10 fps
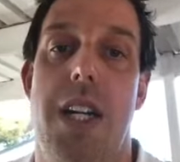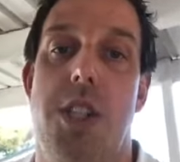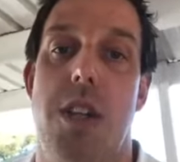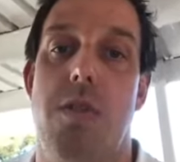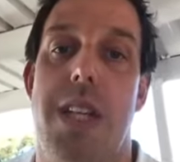
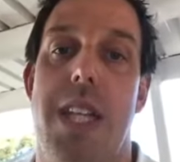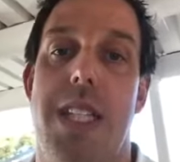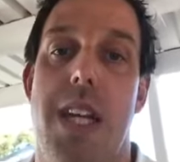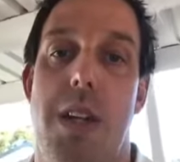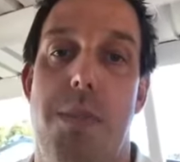generally
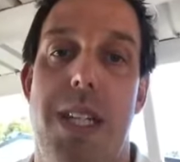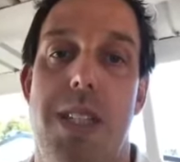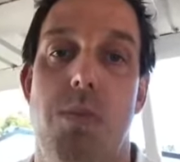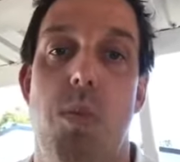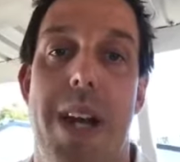there's going to be
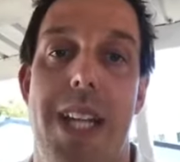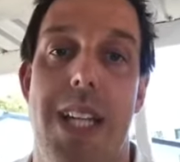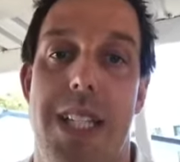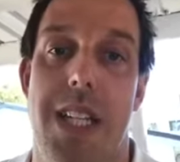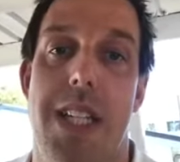some
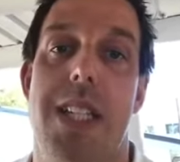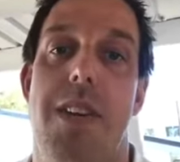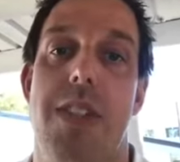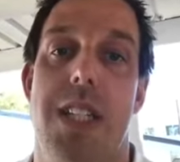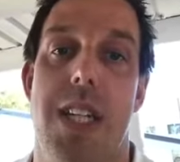weakness and a
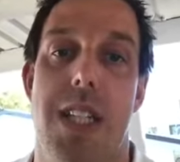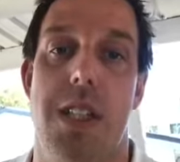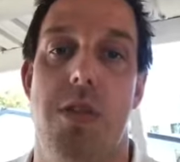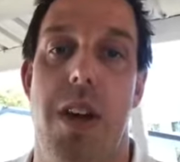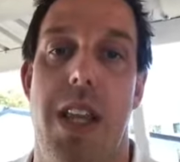deficit in
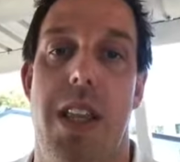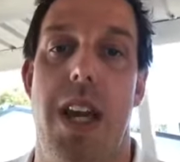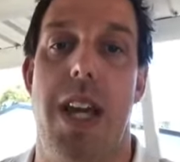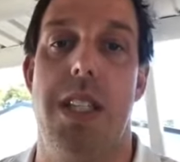strength there.